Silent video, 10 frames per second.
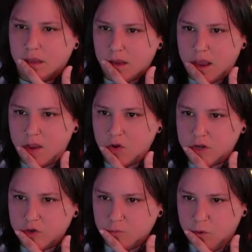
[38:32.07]

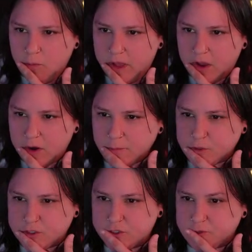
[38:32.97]
Aaron, your robot arm
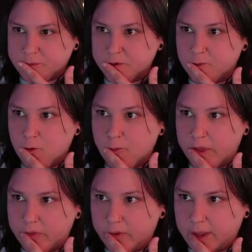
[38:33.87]
was super cool,
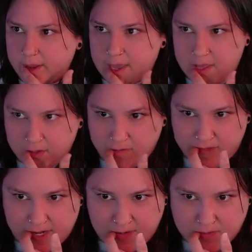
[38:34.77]
by the way. I love
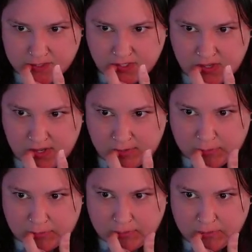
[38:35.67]
that it was like
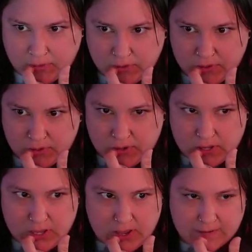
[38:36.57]

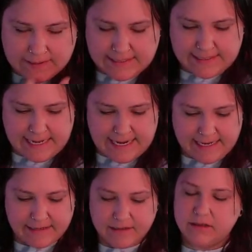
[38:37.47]
on a
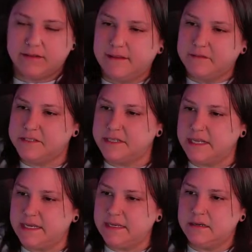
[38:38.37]
stand. That was
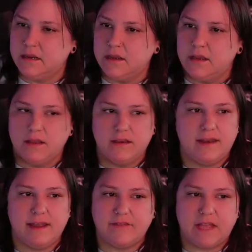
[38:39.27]
neat. Didn't
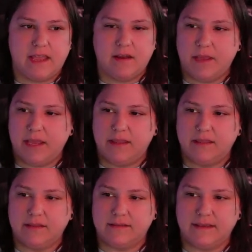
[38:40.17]
have to animate in
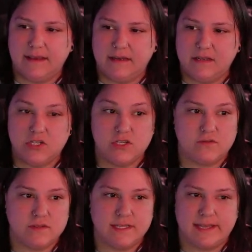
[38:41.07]
the scene. It just
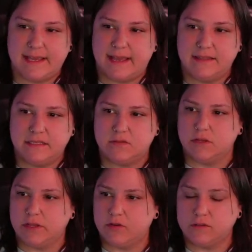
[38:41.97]
was like on this
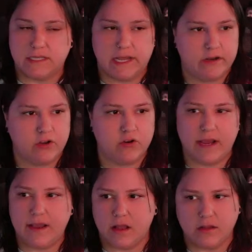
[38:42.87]
really cool stand.
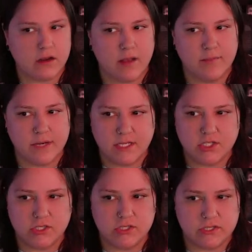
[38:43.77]
Great color
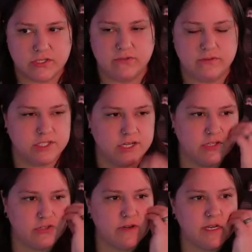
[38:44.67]
combinations too, which I
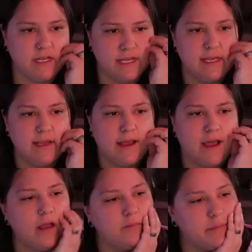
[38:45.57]
enjoyed.
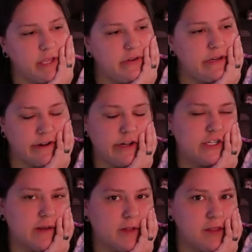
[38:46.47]
But you did a good
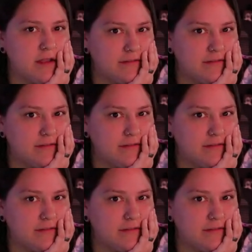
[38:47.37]
job on that.